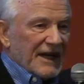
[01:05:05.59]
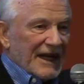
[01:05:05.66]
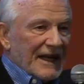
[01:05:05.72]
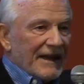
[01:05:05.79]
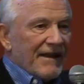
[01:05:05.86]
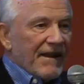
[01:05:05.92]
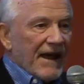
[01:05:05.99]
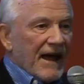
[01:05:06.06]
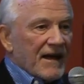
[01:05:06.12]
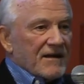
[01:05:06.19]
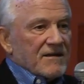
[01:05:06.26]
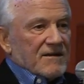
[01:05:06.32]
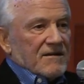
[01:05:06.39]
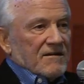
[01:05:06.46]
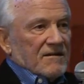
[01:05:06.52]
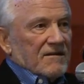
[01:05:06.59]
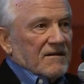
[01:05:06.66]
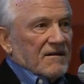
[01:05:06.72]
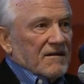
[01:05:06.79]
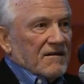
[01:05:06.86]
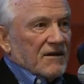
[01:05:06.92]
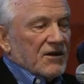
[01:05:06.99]
in that
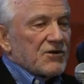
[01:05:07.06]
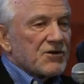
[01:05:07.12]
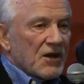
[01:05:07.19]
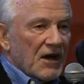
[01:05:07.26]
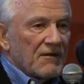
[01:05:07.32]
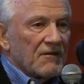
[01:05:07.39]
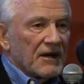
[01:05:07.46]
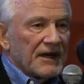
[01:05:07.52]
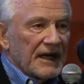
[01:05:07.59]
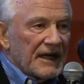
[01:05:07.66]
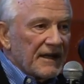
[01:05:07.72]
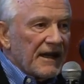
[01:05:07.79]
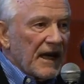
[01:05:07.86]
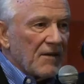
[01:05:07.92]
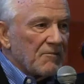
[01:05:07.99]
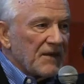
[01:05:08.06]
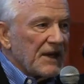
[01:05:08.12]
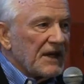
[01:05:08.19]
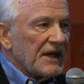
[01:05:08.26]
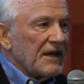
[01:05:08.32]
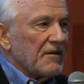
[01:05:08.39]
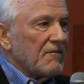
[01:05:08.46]
genre, in that
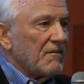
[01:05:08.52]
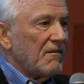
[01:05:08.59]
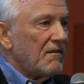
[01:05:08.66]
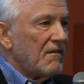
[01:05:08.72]
medium.